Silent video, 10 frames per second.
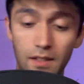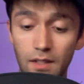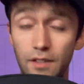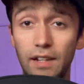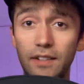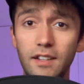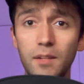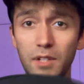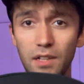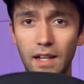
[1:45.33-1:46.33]
There's actually gonna
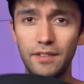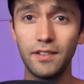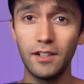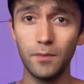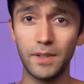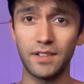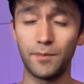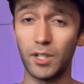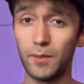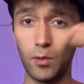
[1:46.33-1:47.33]
be less in here because
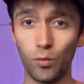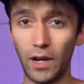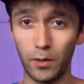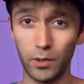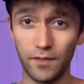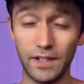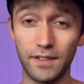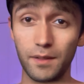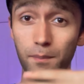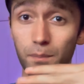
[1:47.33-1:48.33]
I'm gonna be wearing one of
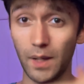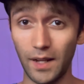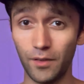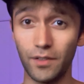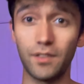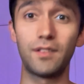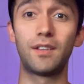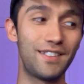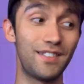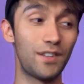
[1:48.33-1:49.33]
these pairs,
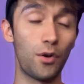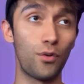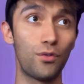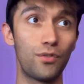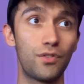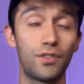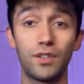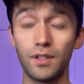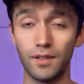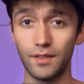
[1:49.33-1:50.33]
so
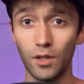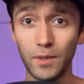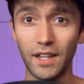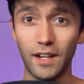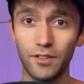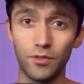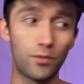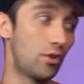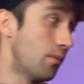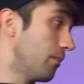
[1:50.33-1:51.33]
there'll be extra
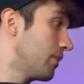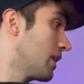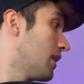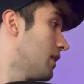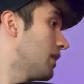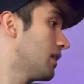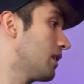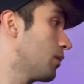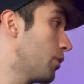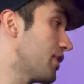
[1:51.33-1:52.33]
room.
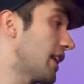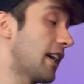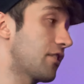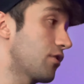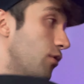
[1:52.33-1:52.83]
With that extra